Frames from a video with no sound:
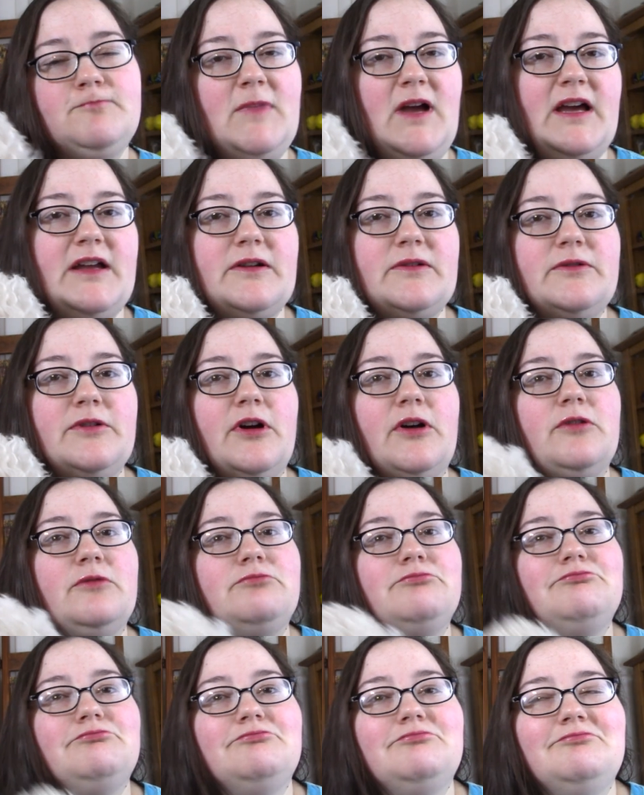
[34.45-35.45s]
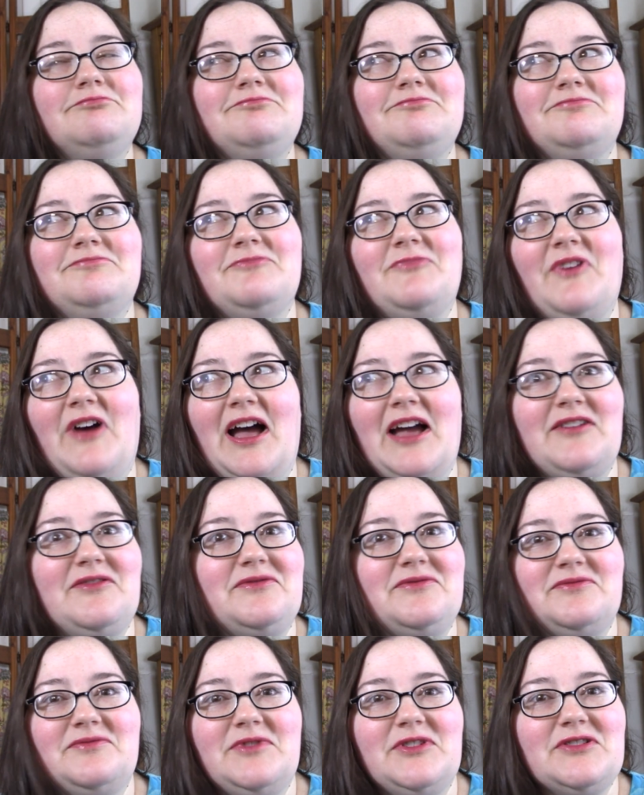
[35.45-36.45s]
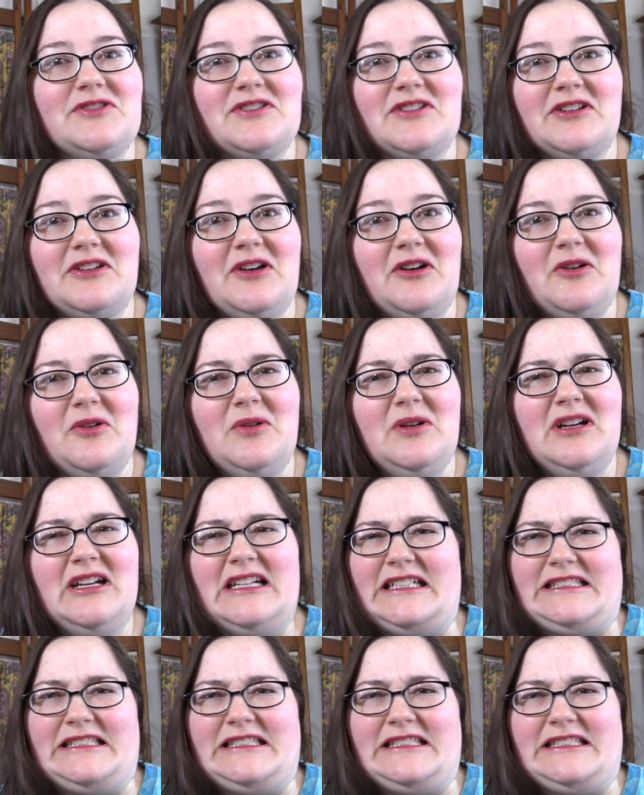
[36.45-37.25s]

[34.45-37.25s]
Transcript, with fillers: I don't know, five years ago?